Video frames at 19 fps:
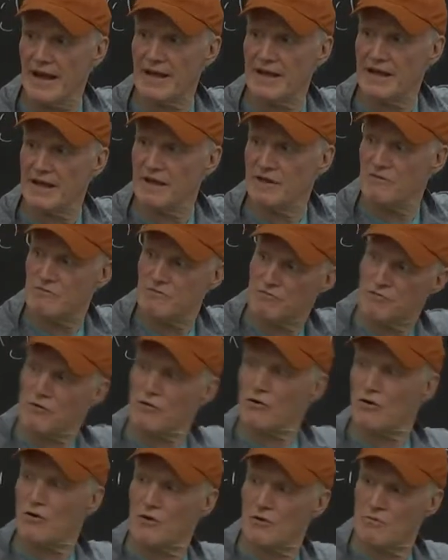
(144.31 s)
I can
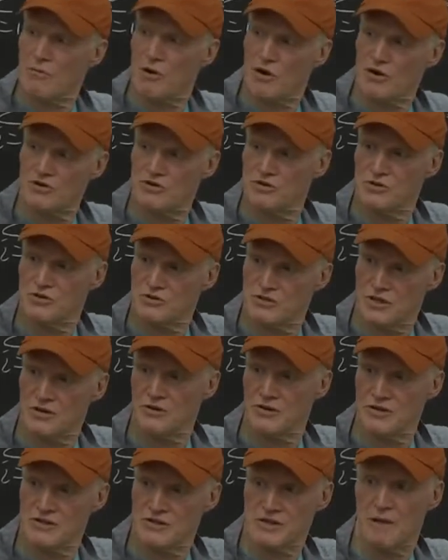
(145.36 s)
infer margin
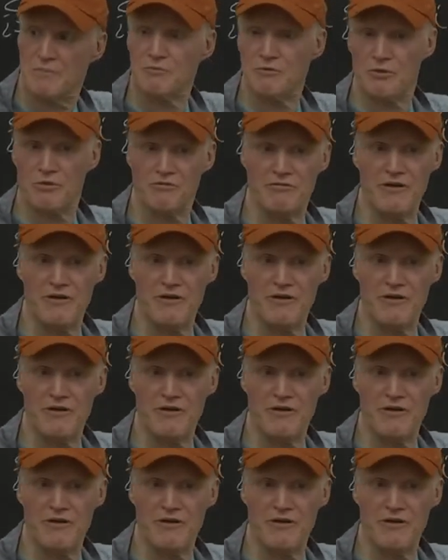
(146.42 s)
utilities up to a